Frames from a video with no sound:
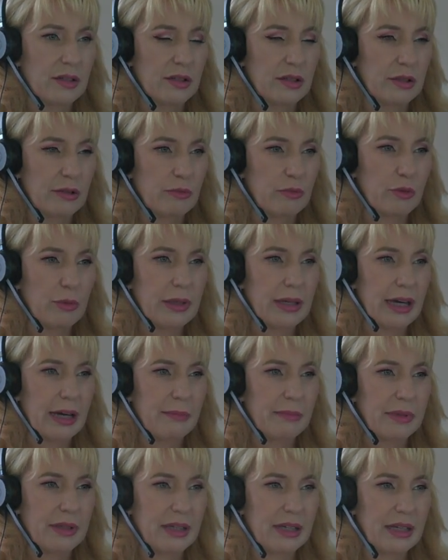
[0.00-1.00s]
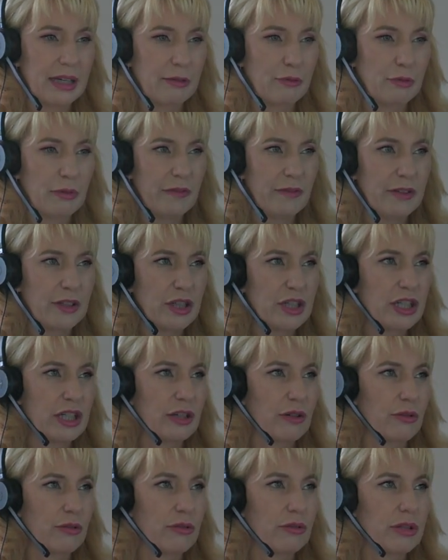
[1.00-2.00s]
So it will be happening, it will be
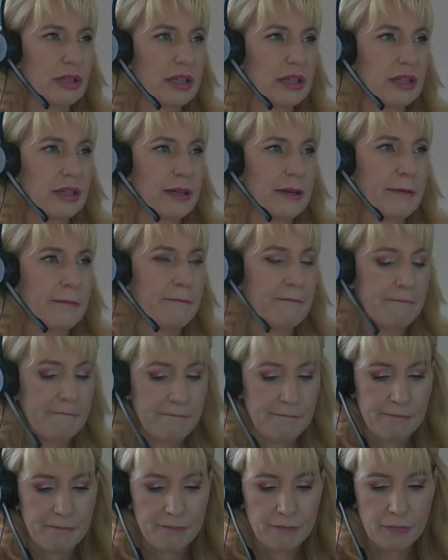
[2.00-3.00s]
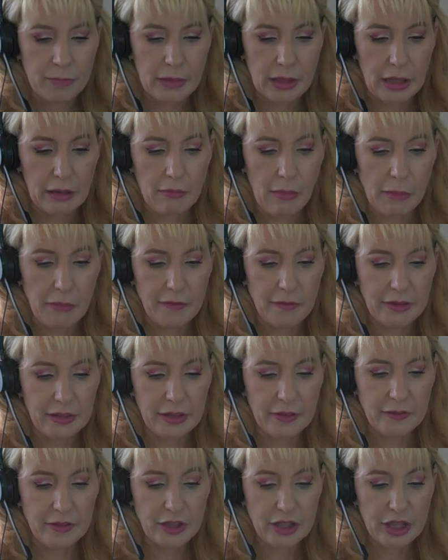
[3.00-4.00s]
finishing early, it might be
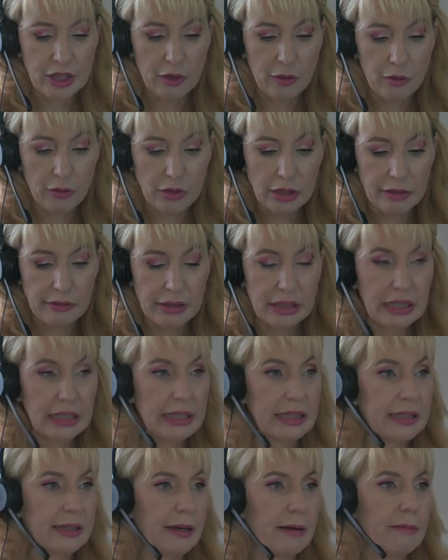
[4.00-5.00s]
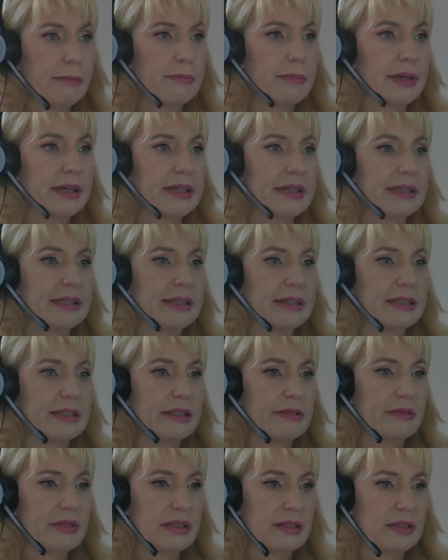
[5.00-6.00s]
finishing early in the year, but
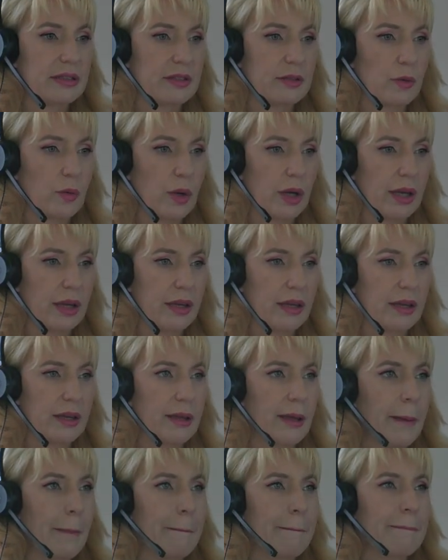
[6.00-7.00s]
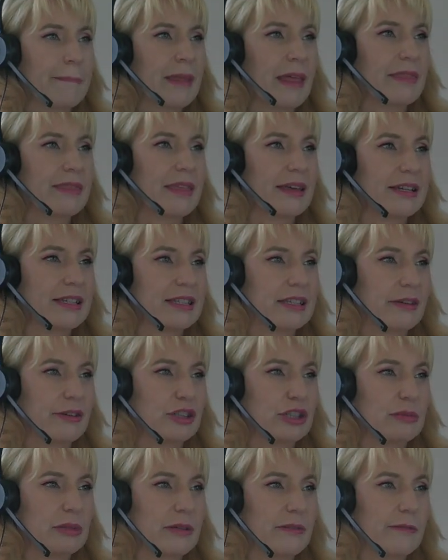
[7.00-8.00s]
there is a square that is
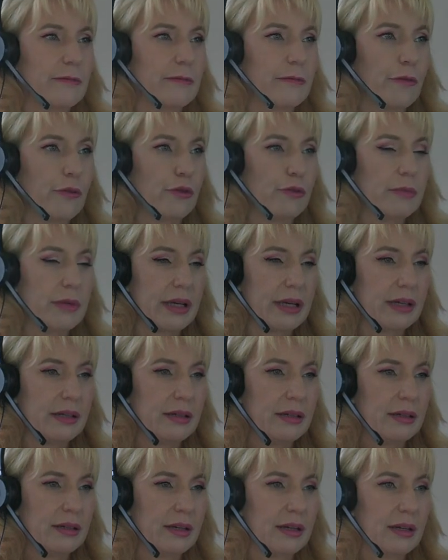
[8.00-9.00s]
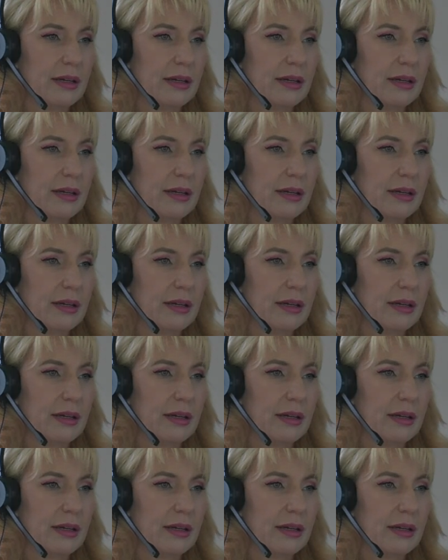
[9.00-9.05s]
going to be forming